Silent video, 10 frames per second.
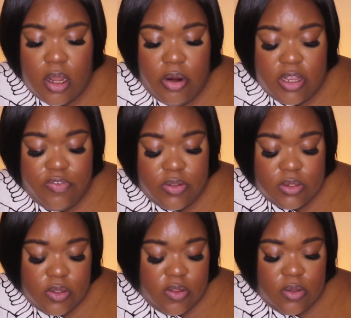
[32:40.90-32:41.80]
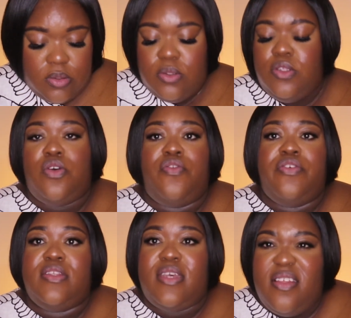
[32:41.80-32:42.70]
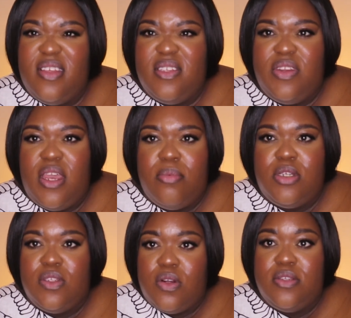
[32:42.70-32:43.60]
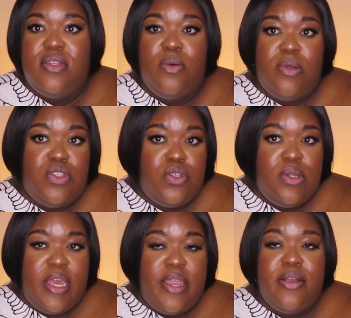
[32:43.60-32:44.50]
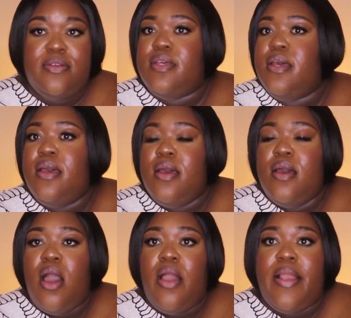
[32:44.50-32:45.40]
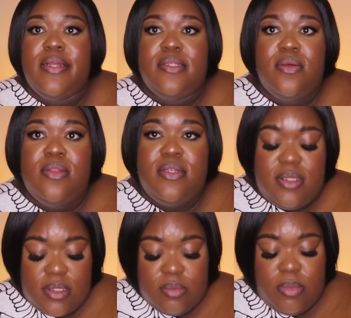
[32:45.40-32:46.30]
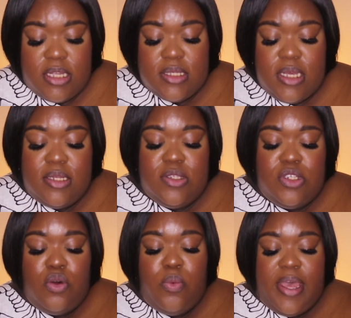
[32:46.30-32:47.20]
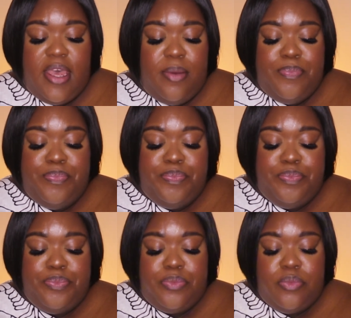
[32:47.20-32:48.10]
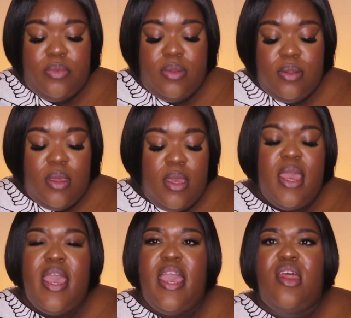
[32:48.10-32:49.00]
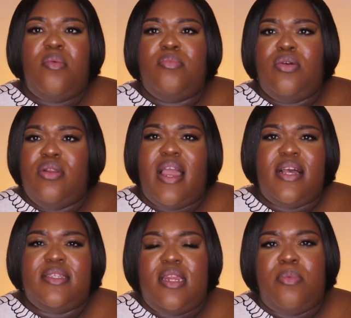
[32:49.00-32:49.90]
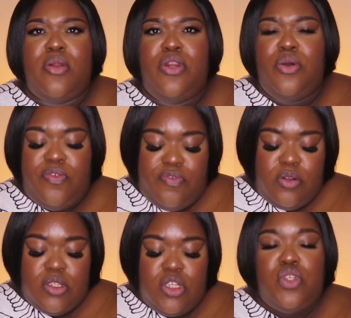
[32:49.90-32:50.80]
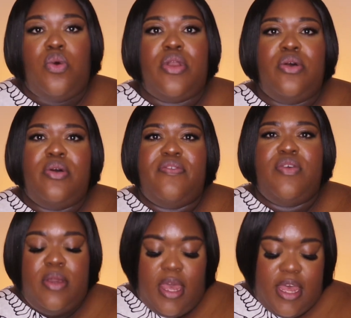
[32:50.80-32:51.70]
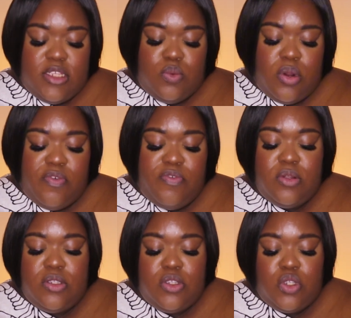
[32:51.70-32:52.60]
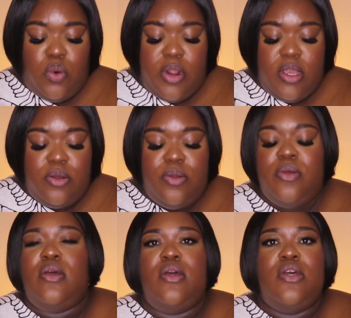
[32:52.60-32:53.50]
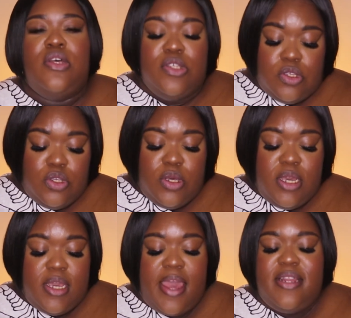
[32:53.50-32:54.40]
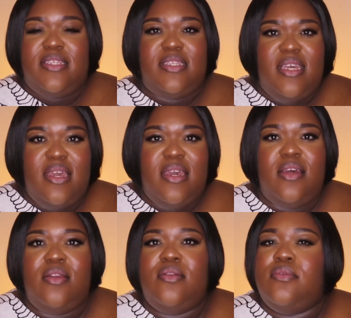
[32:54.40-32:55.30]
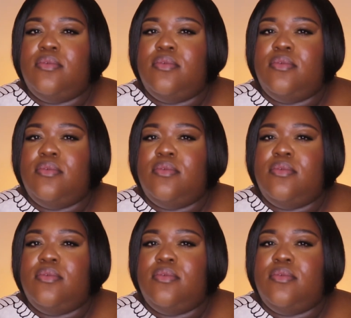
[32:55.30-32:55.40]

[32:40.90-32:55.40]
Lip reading: right, so for the sake of this video, I'm just gonna stick with 2 layers. All right, so this is my skin still wet. And like I said, I'm gonna do a full tutorial if you guys want a full tutorial, so you can kind of see it